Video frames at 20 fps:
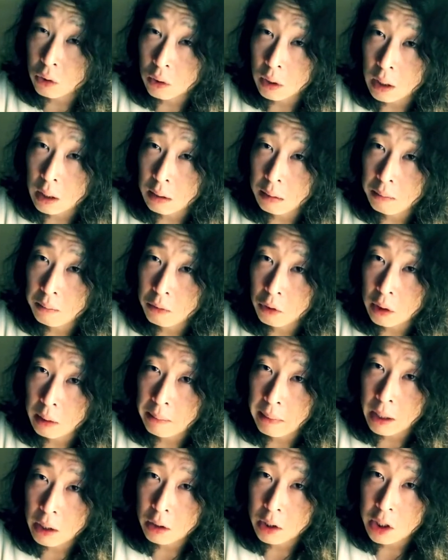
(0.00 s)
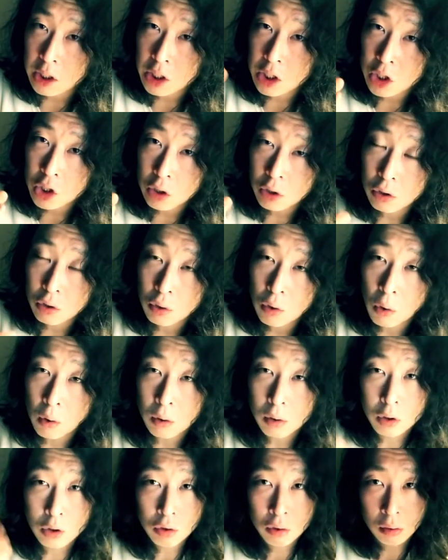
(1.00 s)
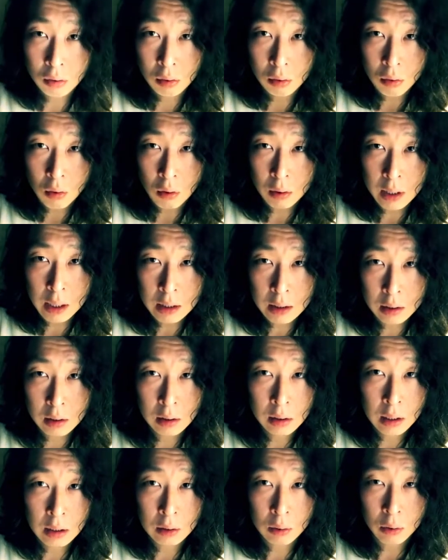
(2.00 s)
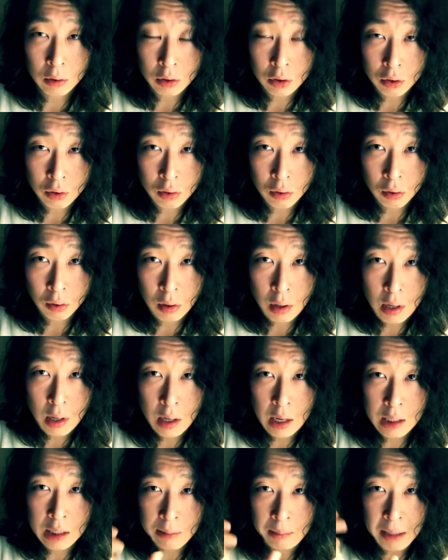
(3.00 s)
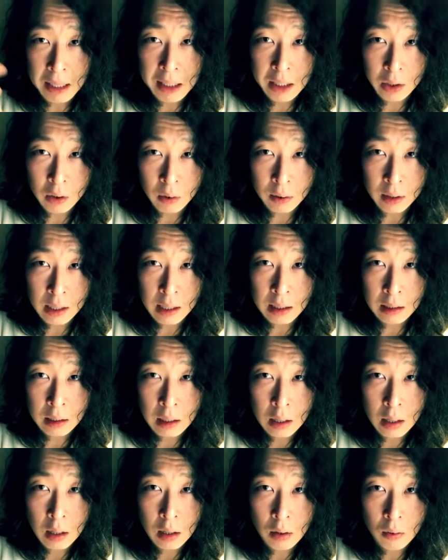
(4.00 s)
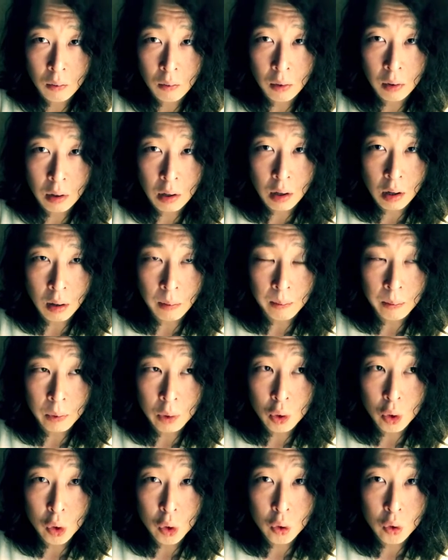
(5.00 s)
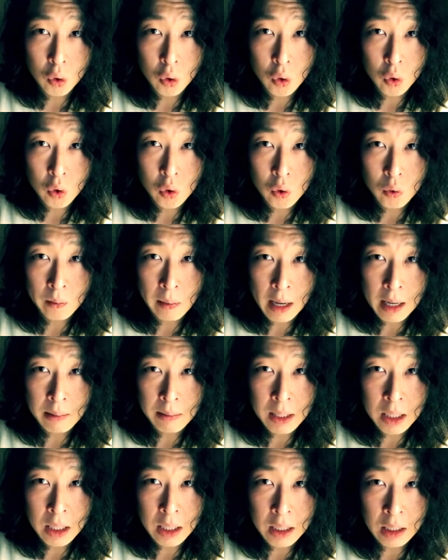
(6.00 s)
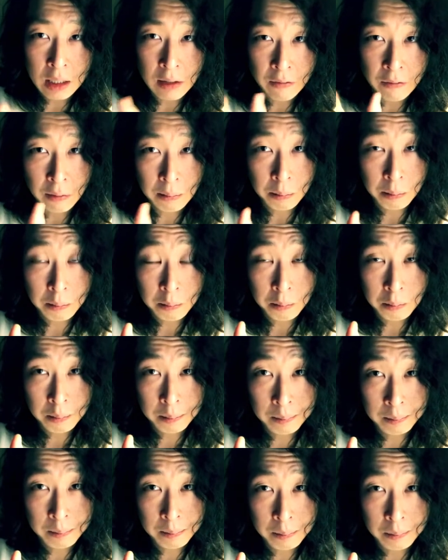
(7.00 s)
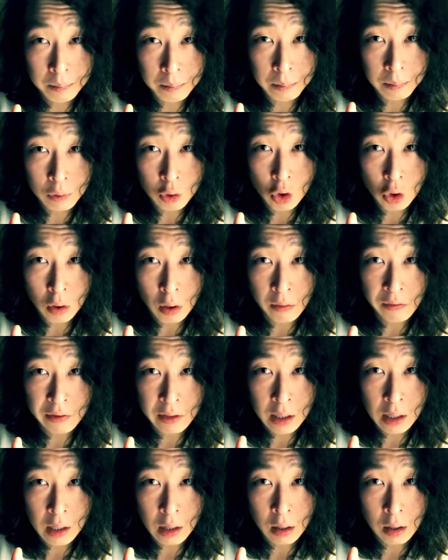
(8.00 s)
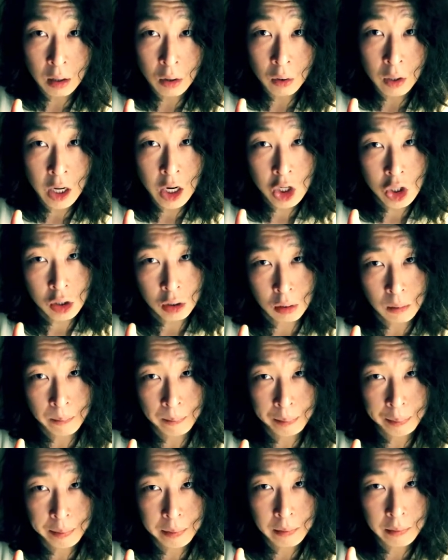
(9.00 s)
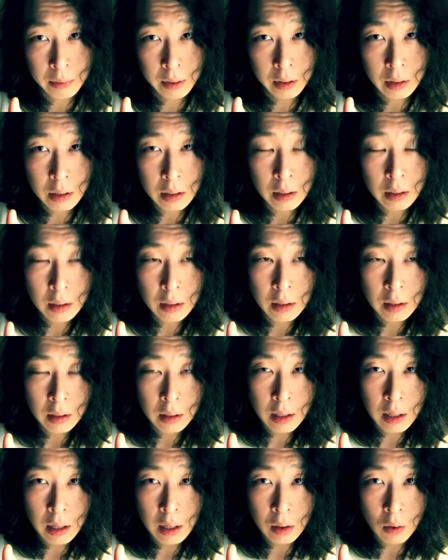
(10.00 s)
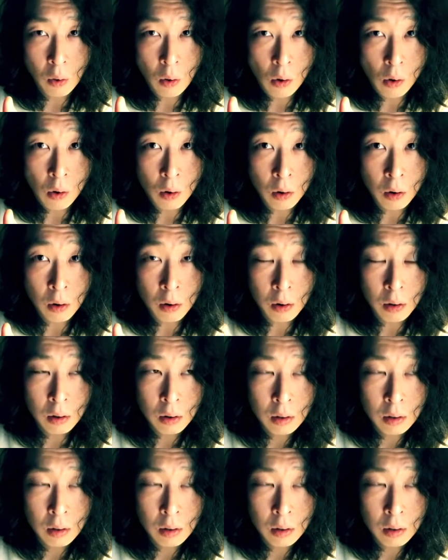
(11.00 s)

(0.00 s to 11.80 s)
can make a decision to go to school or not go to school, and depending on that, you may be in different geographical location, and or